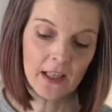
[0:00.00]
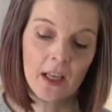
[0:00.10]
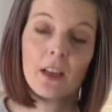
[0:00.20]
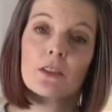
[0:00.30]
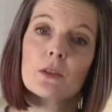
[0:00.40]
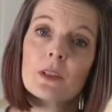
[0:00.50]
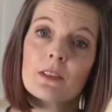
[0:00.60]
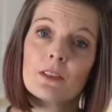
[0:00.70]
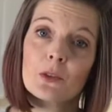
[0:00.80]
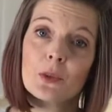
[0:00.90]
So this is
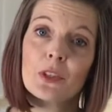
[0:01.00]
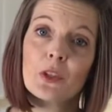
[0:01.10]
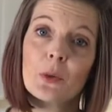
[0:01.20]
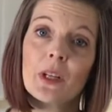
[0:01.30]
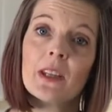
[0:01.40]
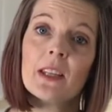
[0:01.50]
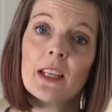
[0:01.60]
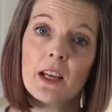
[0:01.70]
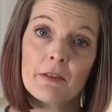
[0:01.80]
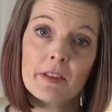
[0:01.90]
going to go in the
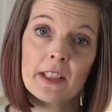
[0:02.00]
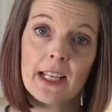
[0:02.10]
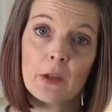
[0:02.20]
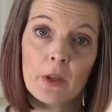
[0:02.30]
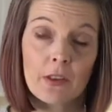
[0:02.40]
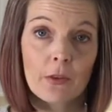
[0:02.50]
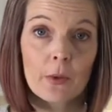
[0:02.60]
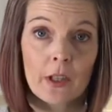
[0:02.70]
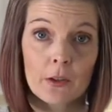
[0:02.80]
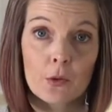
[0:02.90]
oven now at
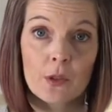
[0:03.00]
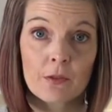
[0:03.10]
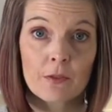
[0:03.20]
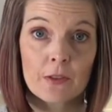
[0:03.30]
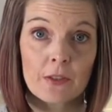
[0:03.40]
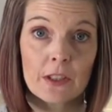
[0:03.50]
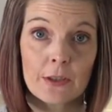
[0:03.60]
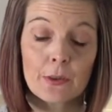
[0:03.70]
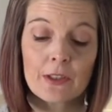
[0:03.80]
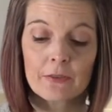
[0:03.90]
350
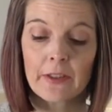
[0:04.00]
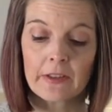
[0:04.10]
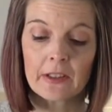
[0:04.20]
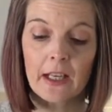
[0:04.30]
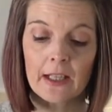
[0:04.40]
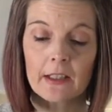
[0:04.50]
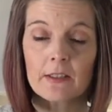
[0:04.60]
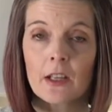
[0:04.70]
degrees Fahrenheit